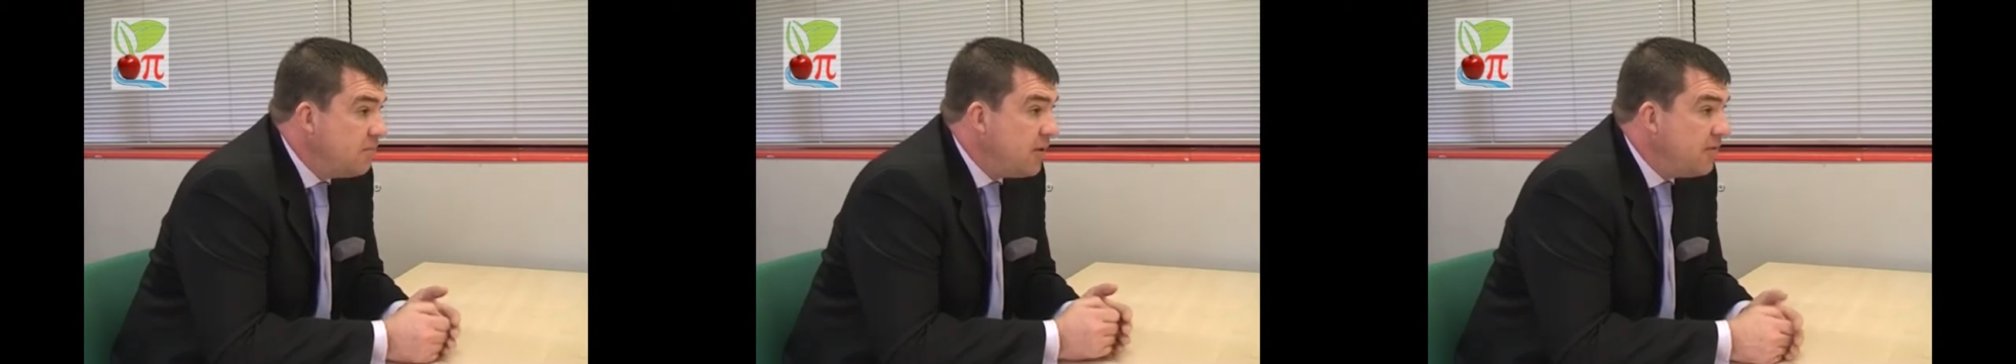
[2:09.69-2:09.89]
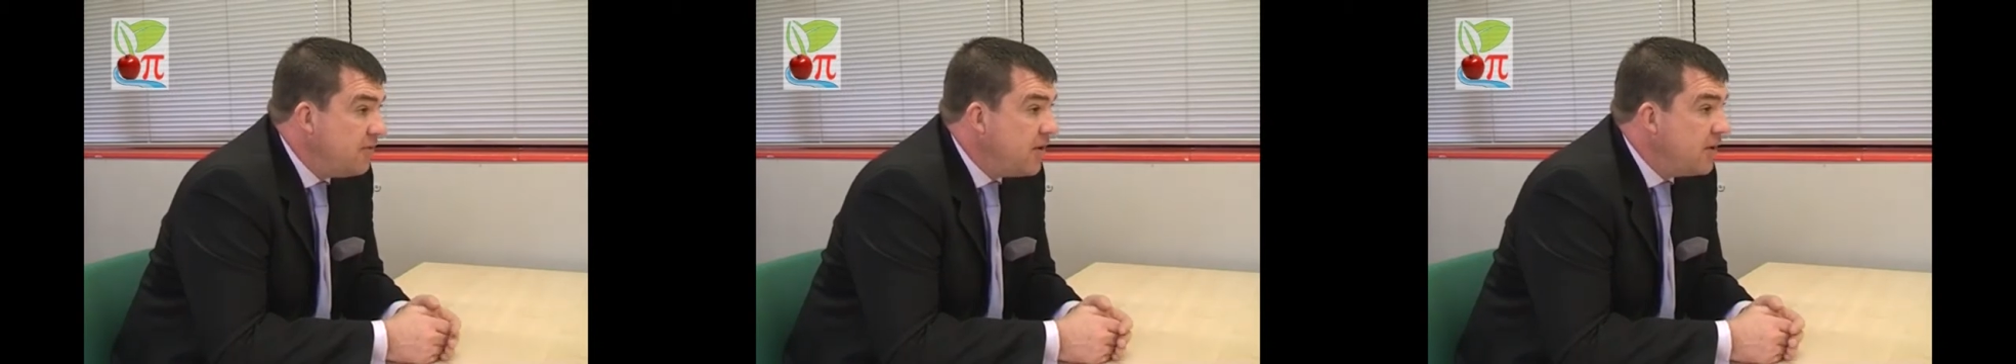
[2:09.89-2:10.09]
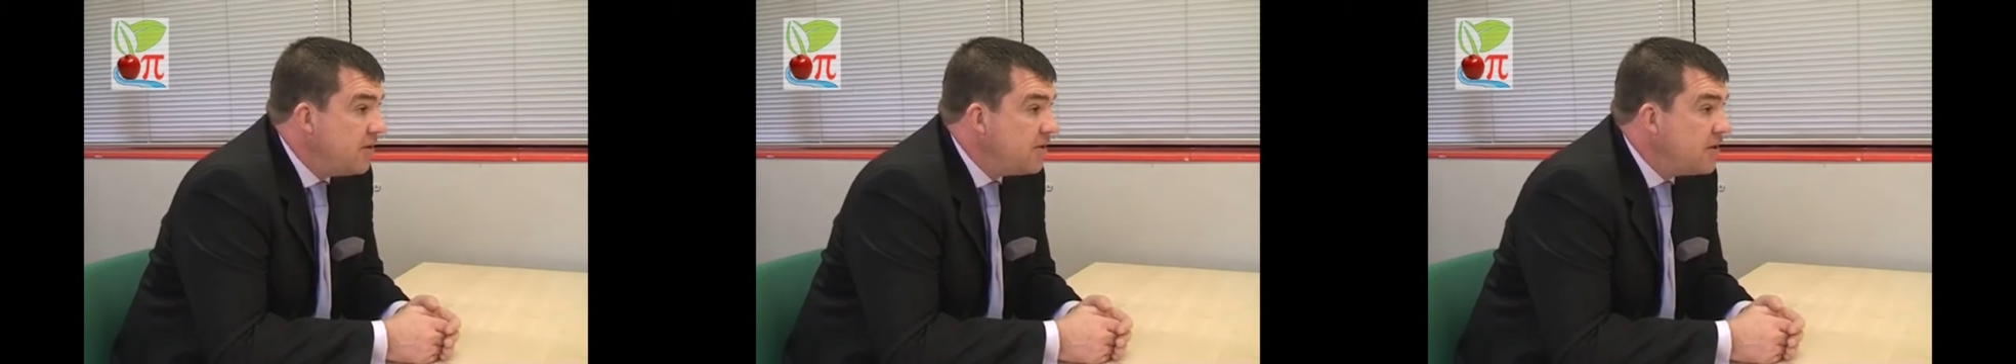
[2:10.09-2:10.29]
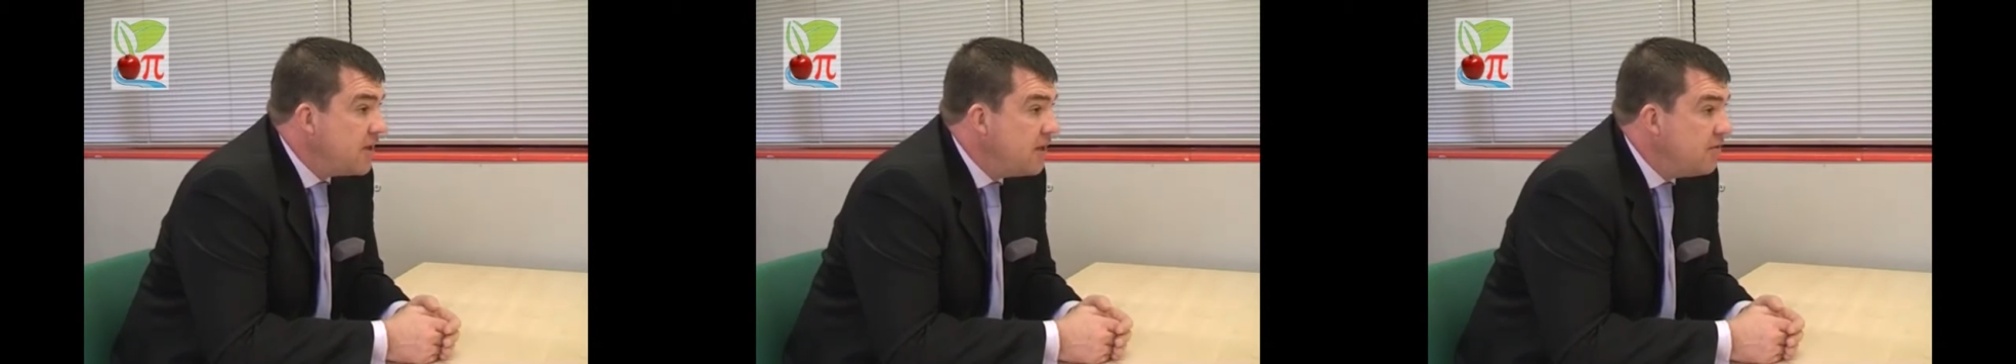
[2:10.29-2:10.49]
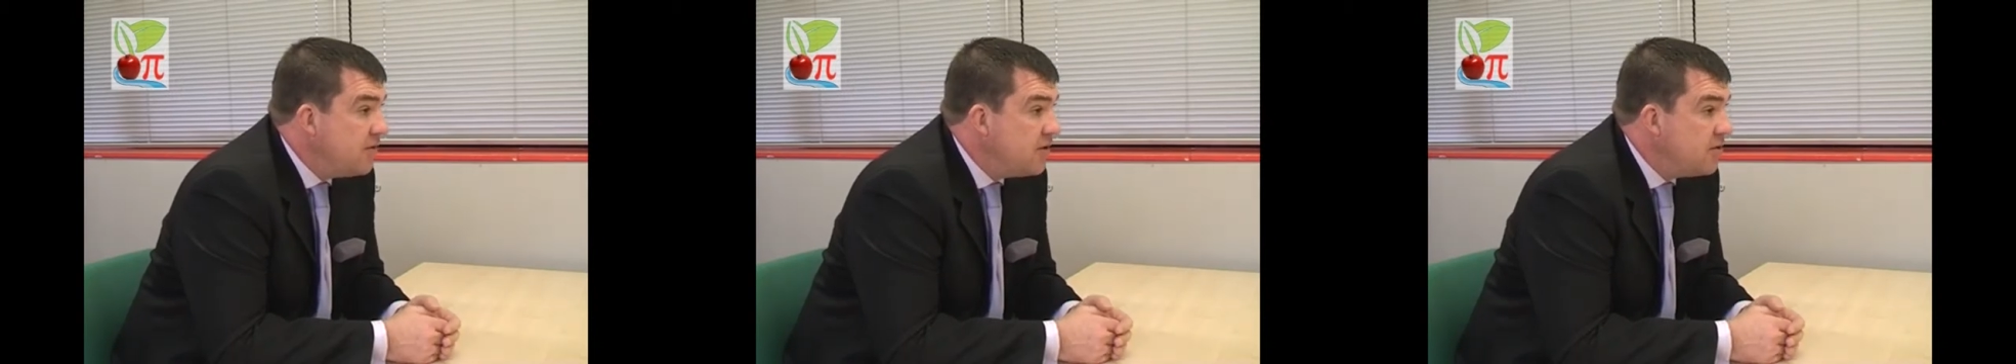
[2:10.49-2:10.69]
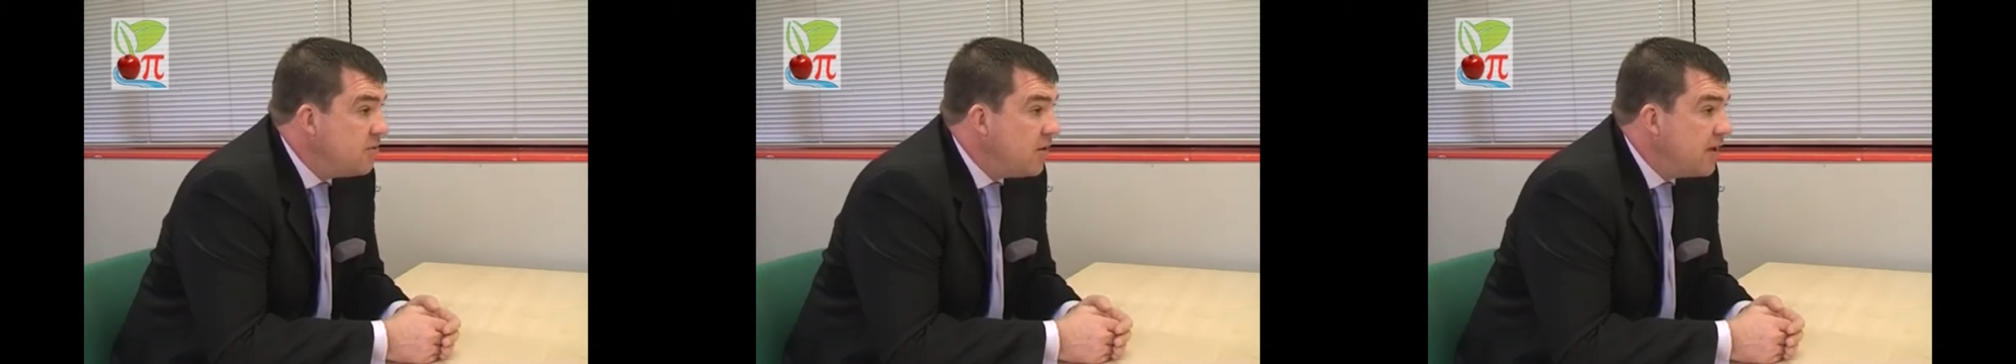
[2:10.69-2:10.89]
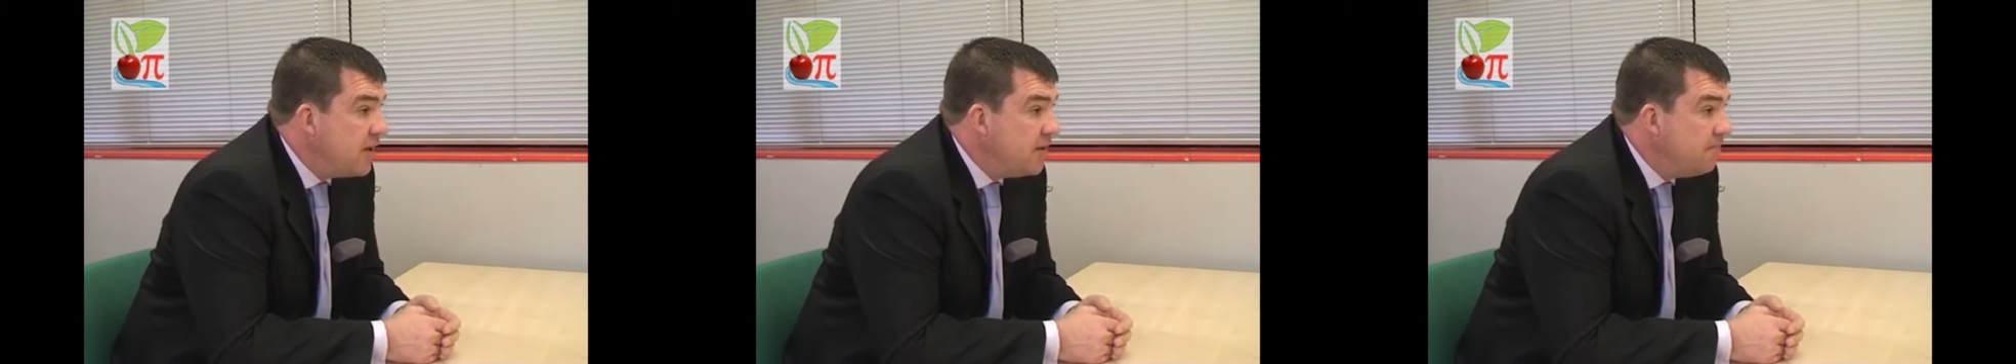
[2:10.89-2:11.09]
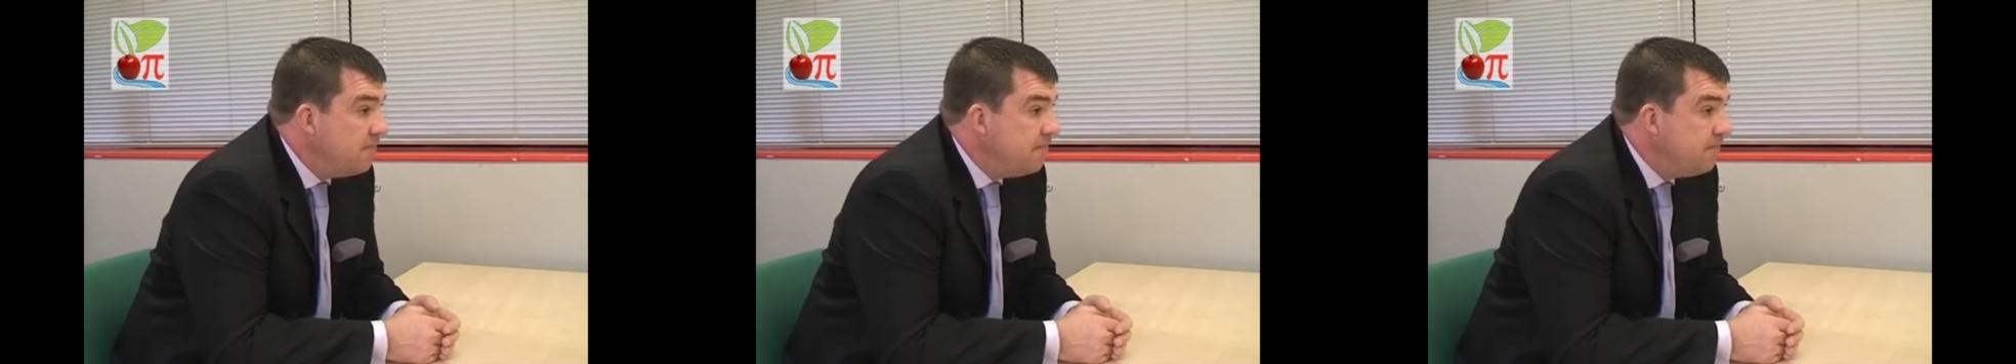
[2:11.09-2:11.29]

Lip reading: by far the safest way.